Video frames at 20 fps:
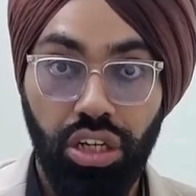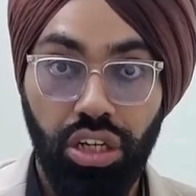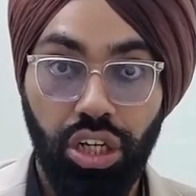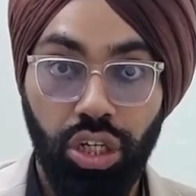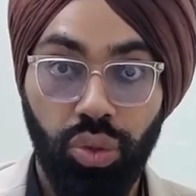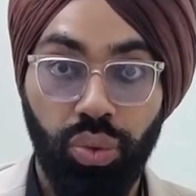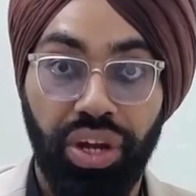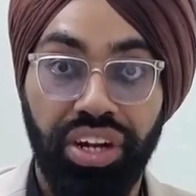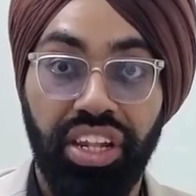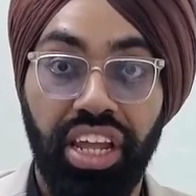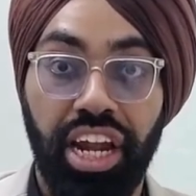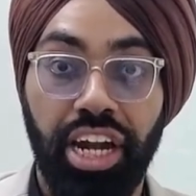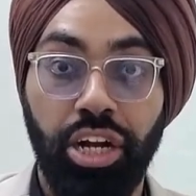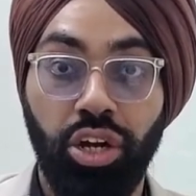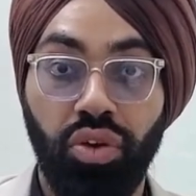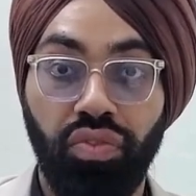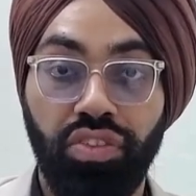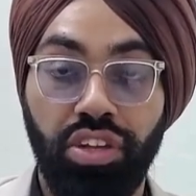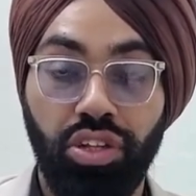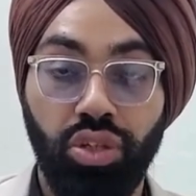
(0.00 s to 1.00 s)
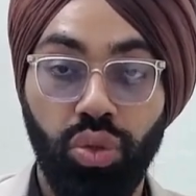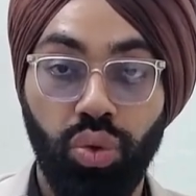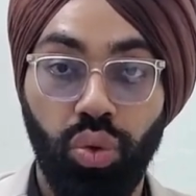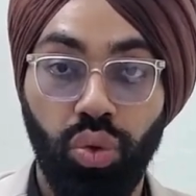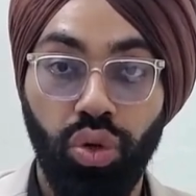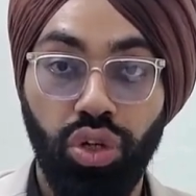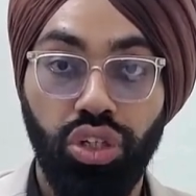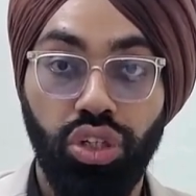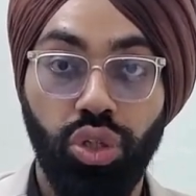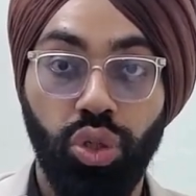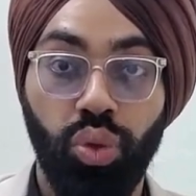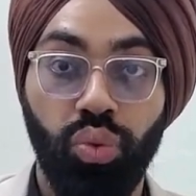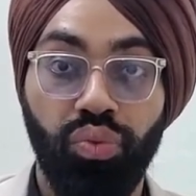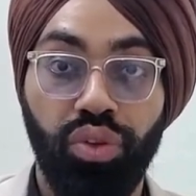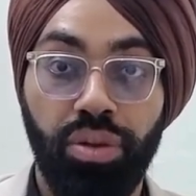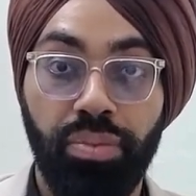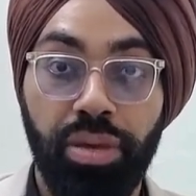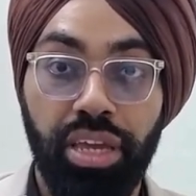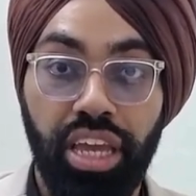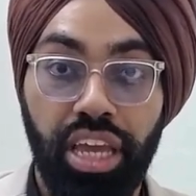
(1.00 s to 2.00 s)
So at the end of this course, you
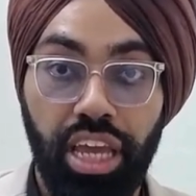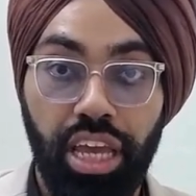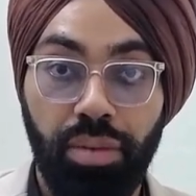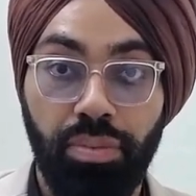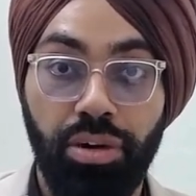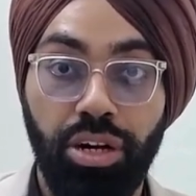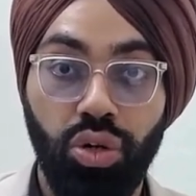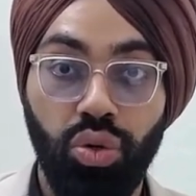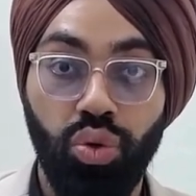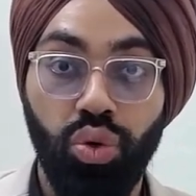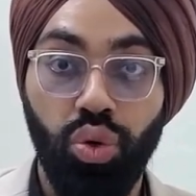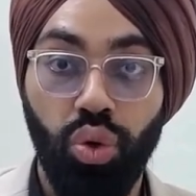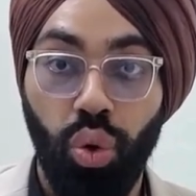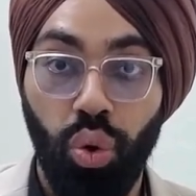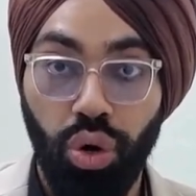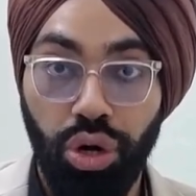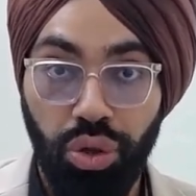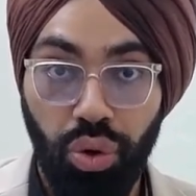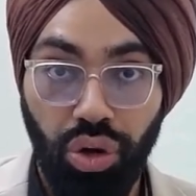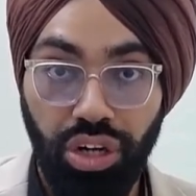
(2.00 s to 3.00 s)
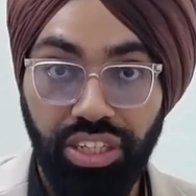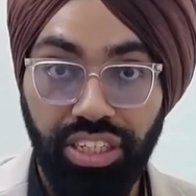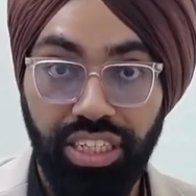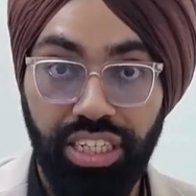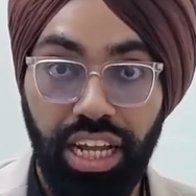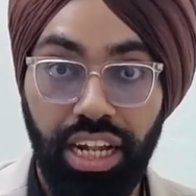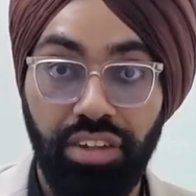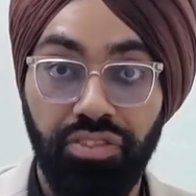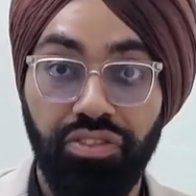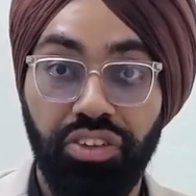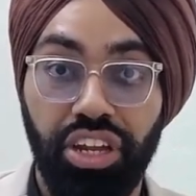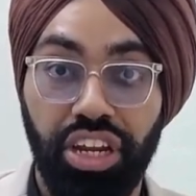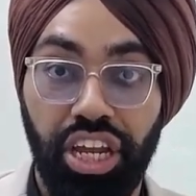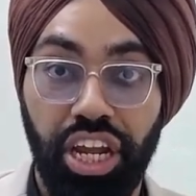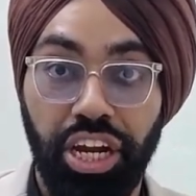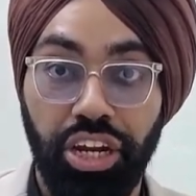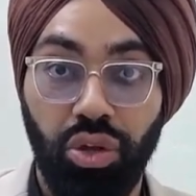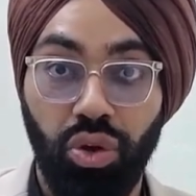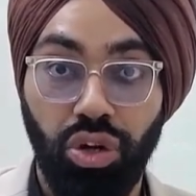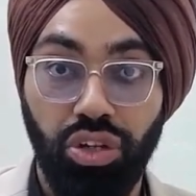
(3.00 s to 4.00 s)
will be able to code yourself,
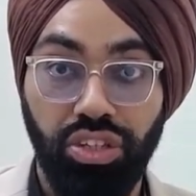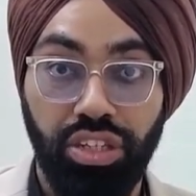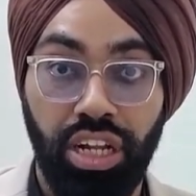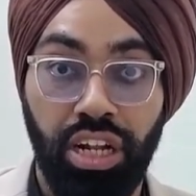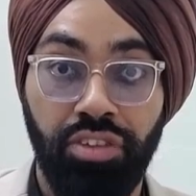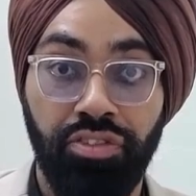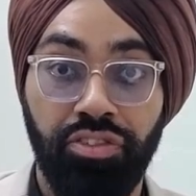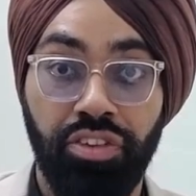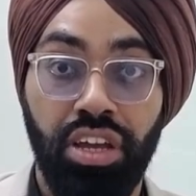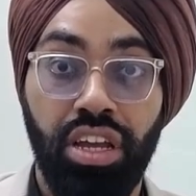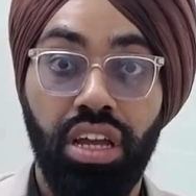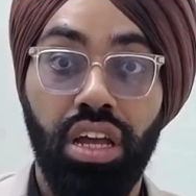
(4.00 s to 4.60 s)
create yourself